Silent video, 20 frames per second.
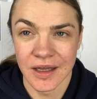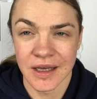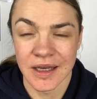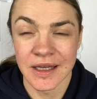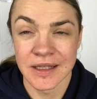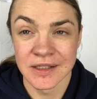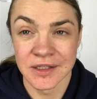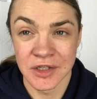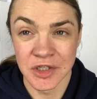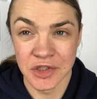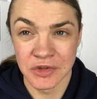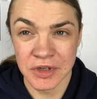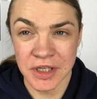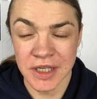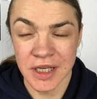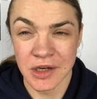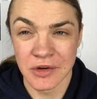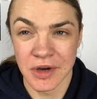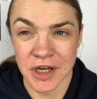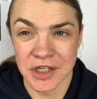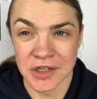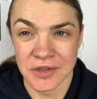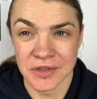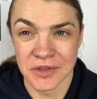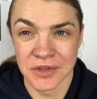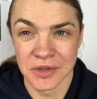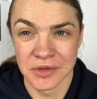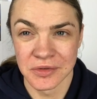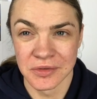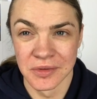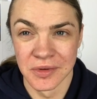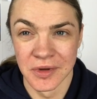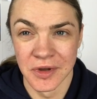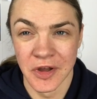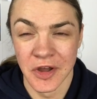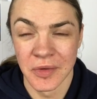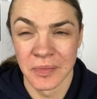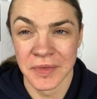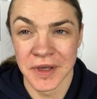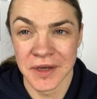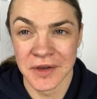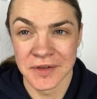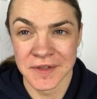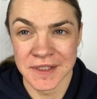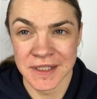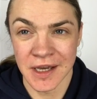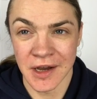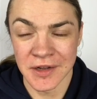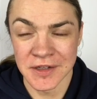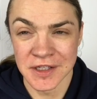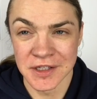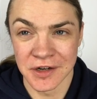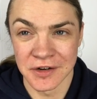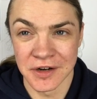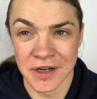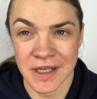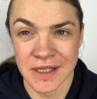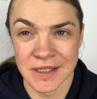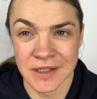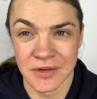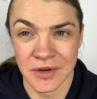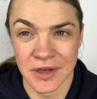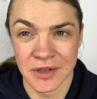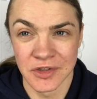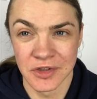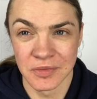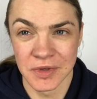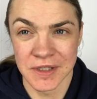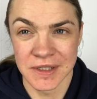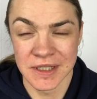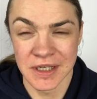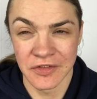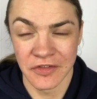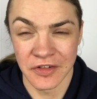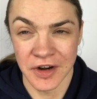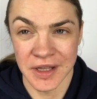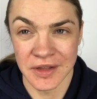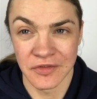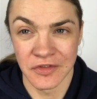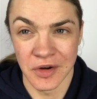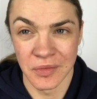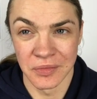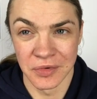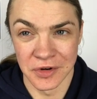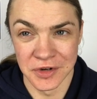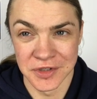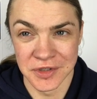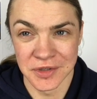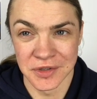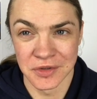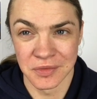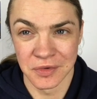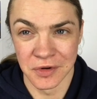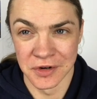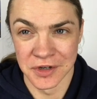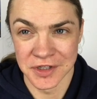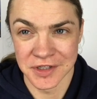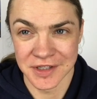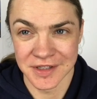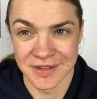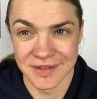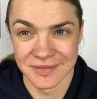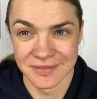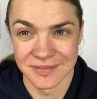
It's a tricky question too, because the answer is going to be different from person to person.